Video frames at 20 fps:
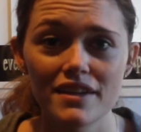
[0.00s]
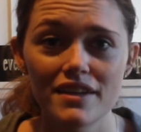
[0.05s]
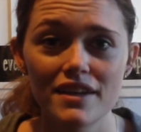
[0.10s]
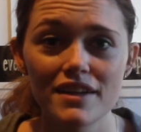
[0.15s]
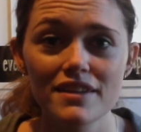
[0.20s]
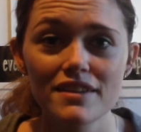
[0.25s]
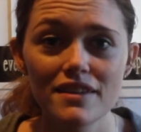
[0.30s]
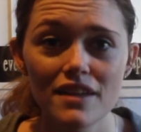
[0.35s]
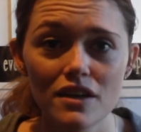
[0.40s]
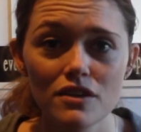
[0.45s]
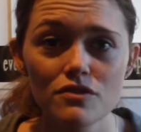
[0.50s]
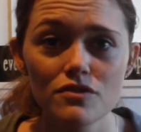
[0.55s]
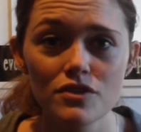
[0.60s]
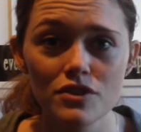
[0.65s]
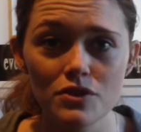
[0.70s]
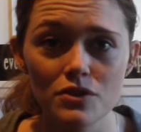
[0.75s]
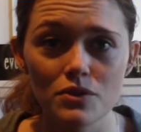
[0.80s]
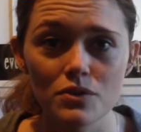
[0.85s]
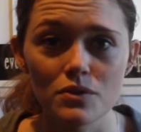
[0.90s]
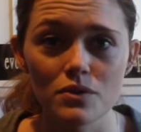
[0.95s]
I love
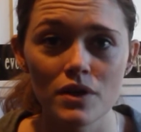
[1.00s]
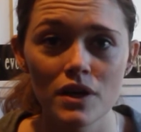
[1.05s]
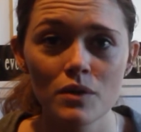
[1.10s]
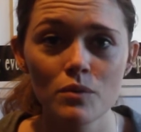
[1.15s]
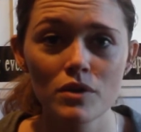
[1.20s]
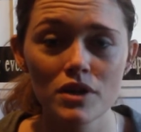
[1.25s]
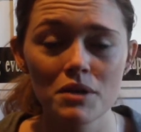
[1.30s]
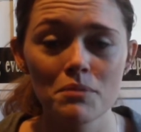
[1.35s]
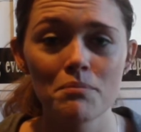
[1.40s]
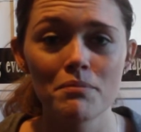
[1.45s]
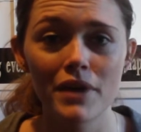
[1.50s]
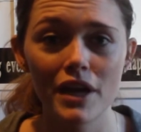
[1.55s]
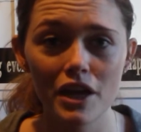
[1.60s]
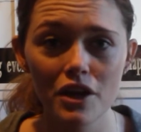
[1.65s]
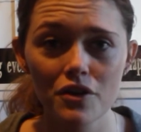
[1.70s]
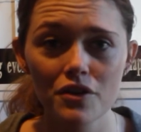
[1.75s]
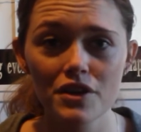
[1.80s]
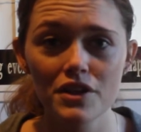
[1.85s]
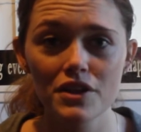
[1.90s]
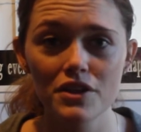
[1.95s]
you. I want to
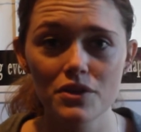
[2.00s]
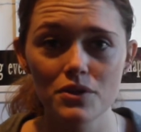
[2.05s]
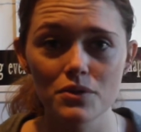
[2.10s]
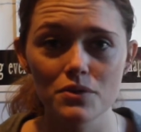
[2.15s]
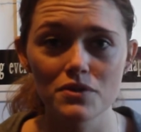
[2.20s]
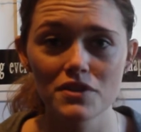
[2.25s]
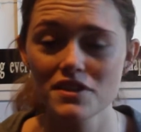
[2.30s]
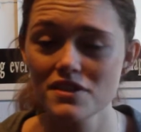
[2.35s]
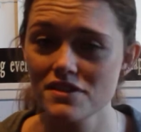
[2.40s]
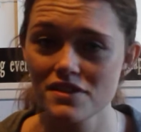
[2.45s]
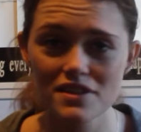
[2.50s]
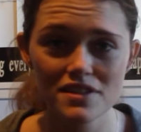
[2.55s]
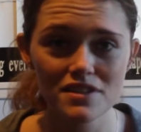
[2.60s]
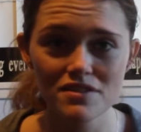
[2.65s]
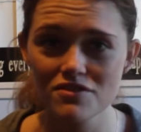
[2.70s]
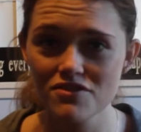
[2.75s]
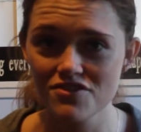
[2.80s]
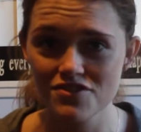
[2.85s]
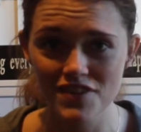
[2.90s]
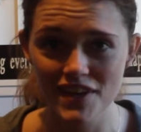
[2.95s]
marry you. This
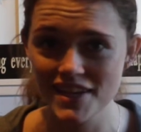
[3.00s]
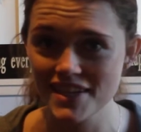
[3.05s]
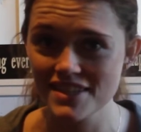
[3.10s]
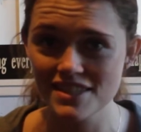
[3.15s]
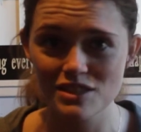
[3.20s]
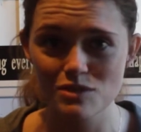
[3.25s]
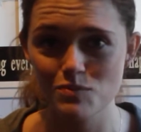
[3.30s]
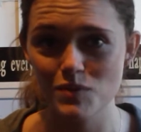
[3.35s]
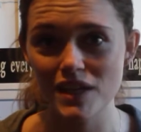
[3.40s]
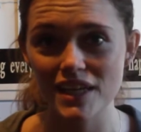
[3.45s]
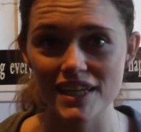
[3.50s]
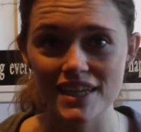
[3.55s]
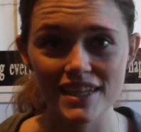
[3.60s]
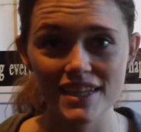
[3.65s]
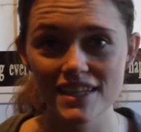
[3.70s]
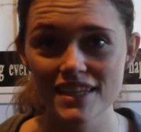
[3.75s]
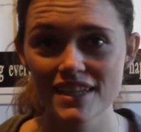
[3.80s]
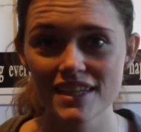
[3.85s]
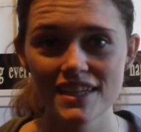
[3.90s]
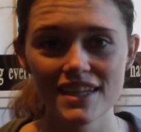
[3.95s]
doesn't faze me."